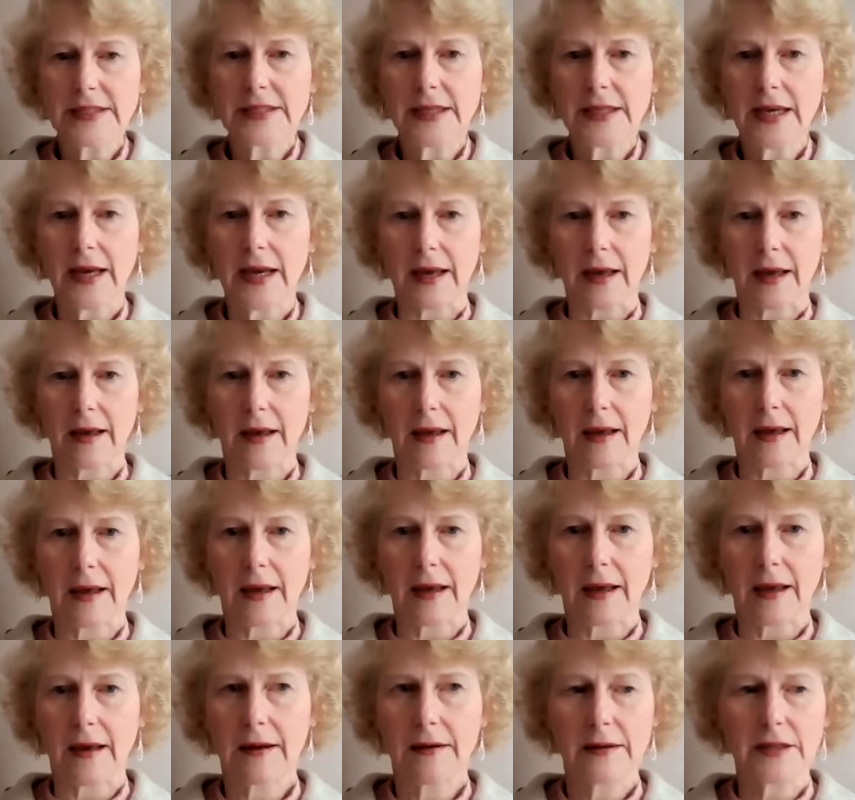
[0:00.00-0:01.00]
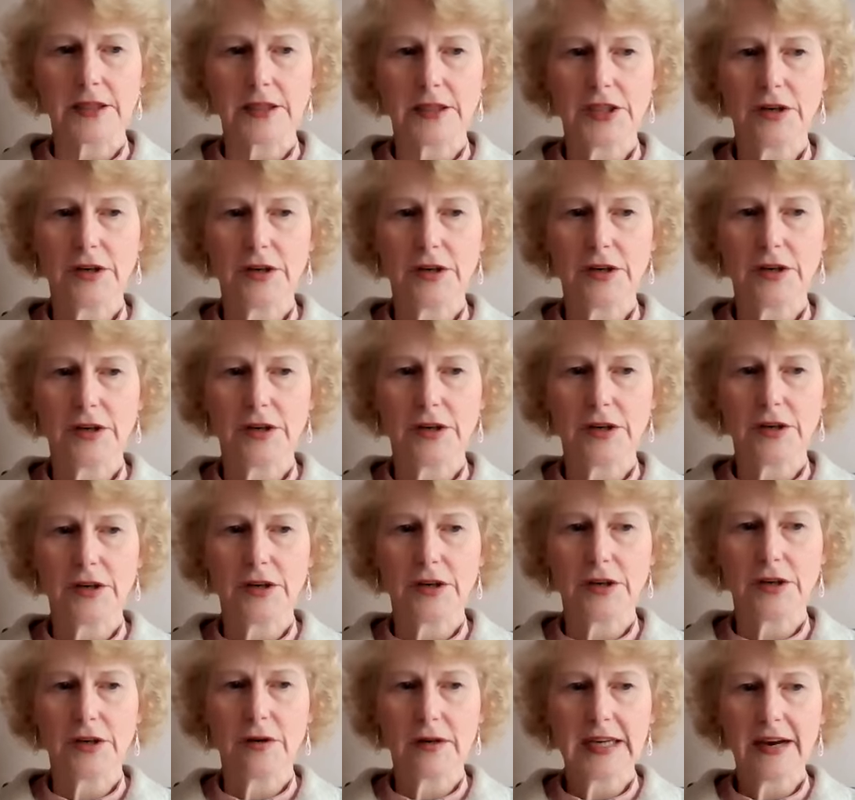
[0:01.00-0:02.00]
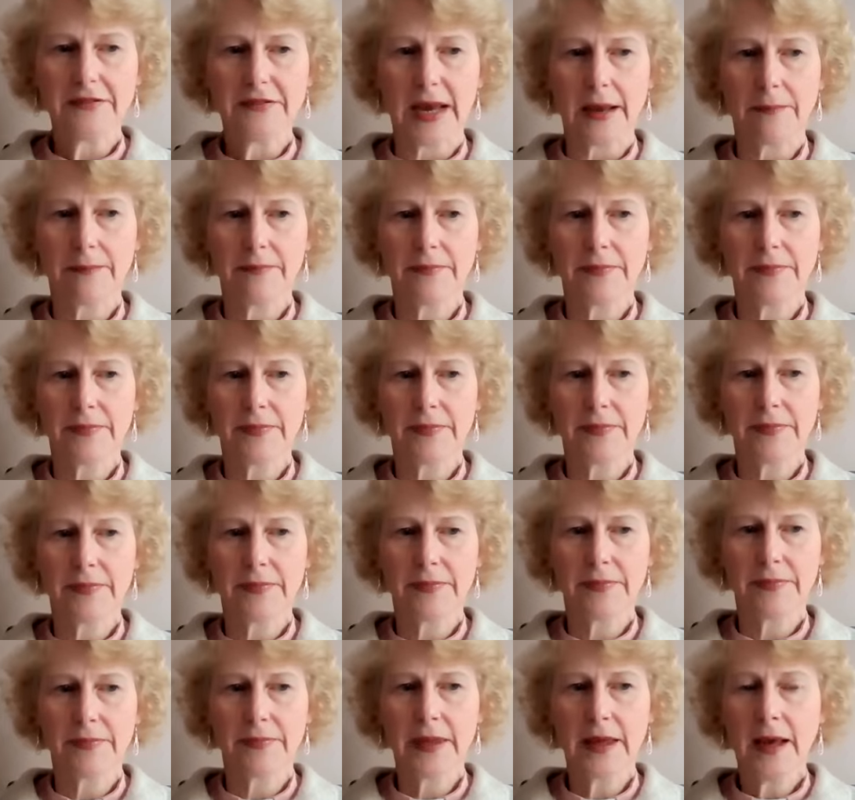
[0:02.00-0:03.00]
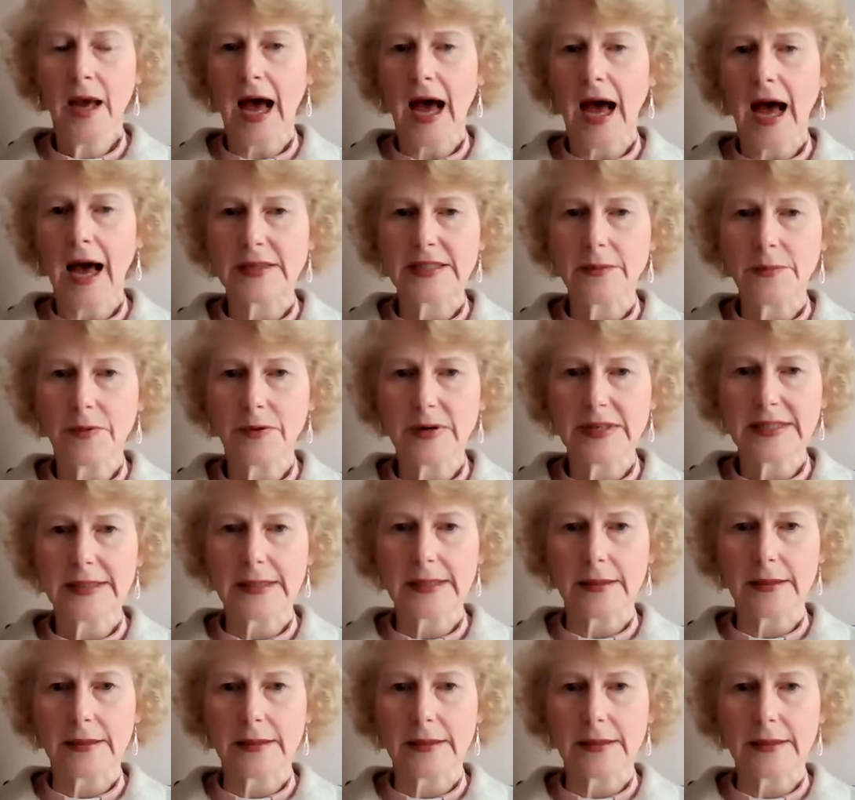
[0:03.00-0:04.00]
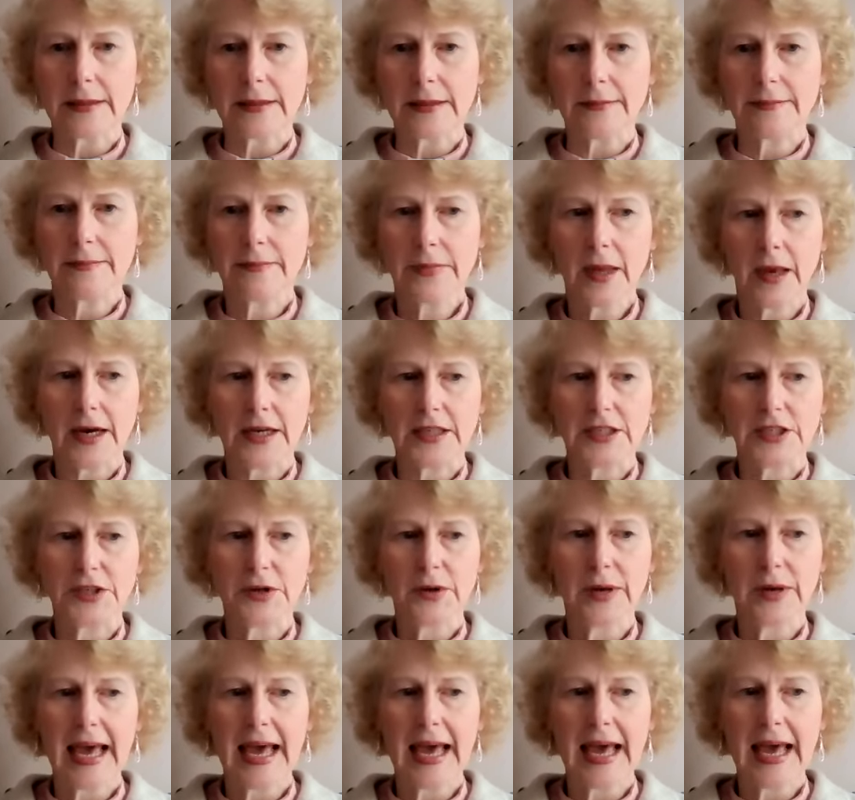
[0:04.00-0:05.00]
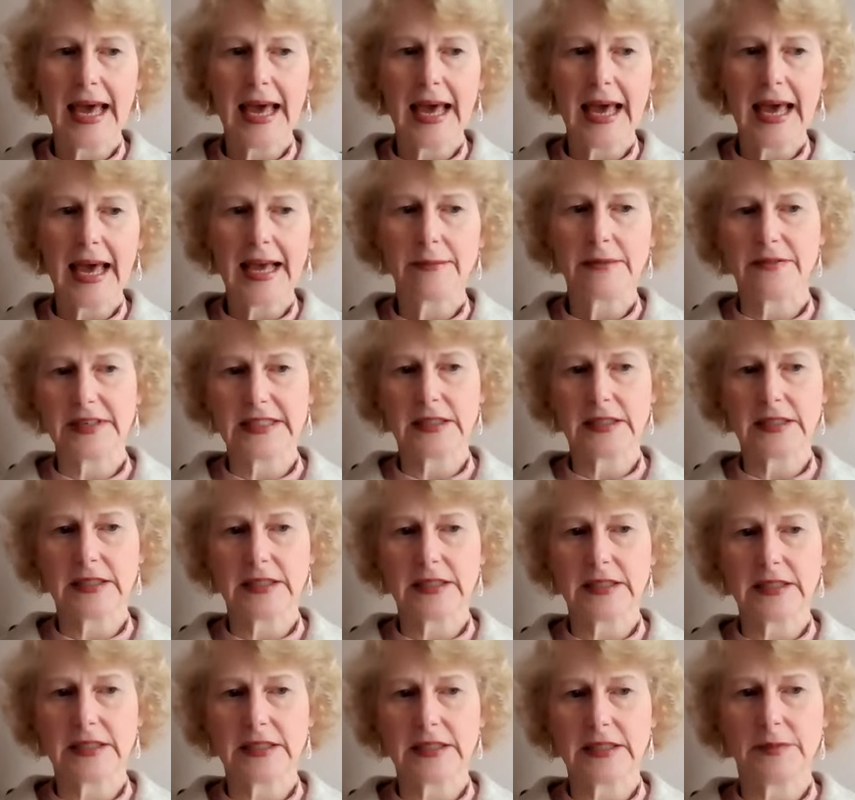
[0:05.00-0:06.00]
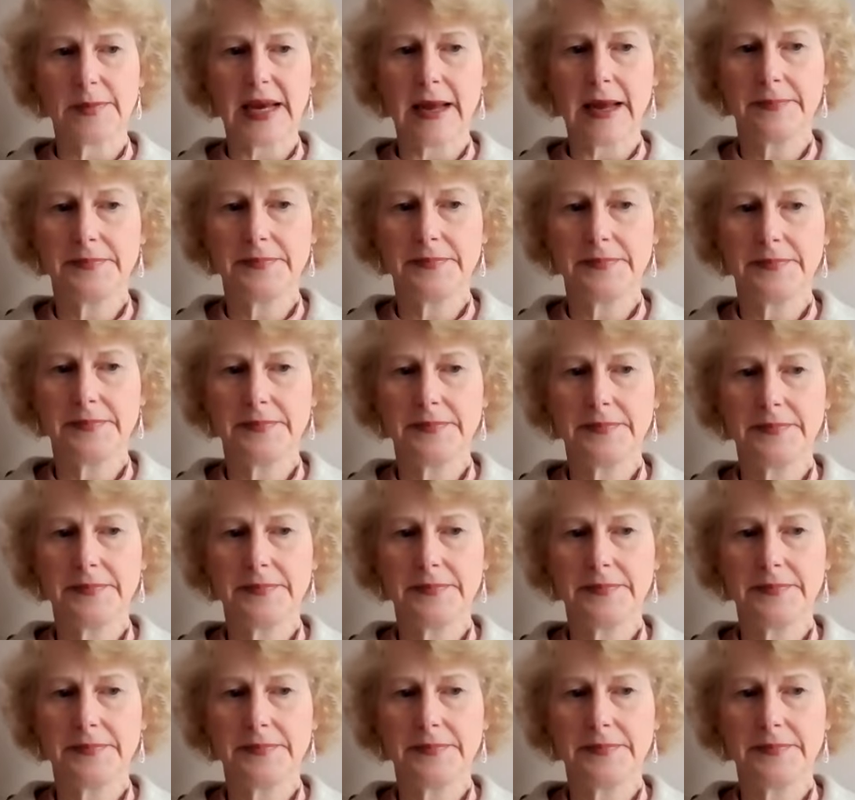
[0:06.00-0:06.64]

I was sick, and you looked after me. I was in prison, and you came to visit me.